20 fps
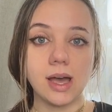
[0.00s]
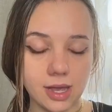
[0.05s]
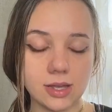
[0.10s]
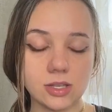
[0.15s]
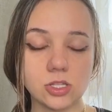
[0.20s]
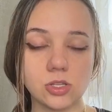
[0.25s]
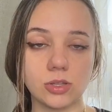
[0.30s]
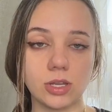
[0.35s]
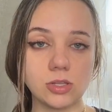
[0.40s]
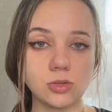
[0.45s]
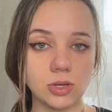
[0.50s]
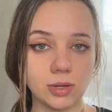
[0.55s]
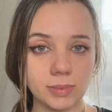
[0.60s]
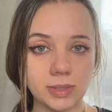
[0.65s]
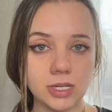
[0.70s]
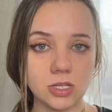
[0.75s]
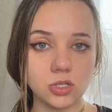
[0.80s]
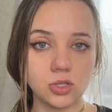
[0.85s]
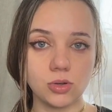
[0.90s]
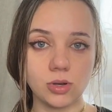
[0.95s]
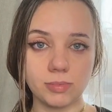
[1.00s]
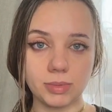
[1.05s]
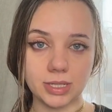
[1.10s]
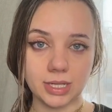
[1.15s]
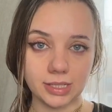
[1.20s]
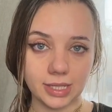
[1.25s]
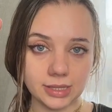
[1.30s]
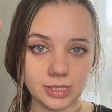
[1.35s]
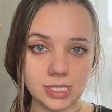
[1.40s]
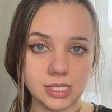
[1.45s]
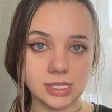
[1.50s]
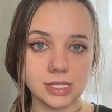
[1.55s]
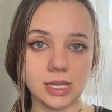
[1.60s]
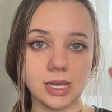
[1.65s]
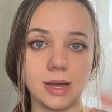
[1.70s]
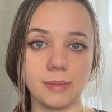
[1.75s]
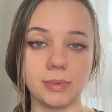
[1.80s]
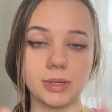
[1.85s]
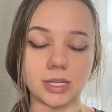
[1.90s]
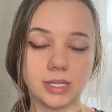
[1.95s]
So that's what I'm gonna do. I'm gonna let this sit,
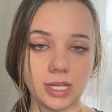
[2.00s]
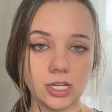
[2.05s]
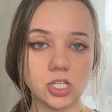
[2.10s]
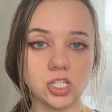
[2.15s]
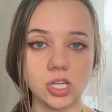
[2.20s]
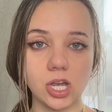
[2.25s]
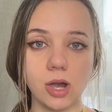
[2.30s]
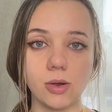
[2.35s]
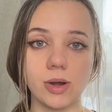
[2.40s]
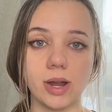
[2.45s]
I'm gonna take a shower,